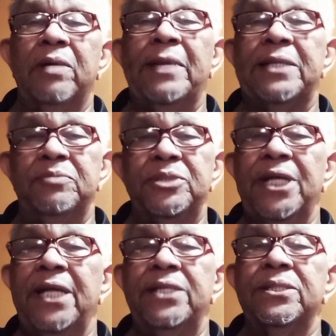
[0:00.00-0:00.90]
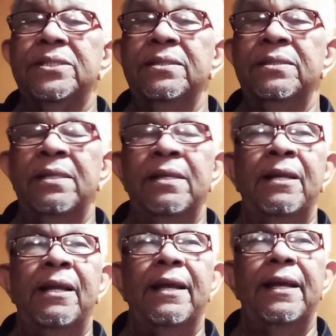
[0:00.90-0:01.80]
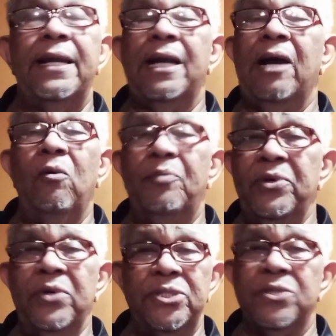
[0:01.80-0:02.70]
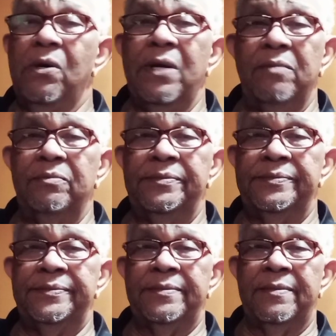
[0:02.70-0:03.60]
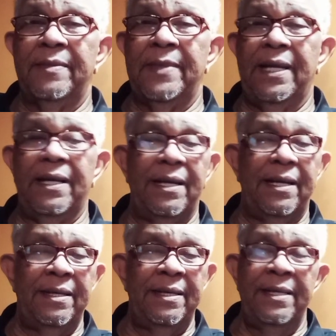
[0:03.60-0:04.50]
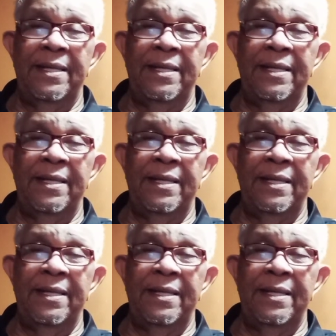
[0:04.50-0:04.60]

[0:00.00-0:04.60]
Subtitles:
going to make some changes. And I hope you enjoy them.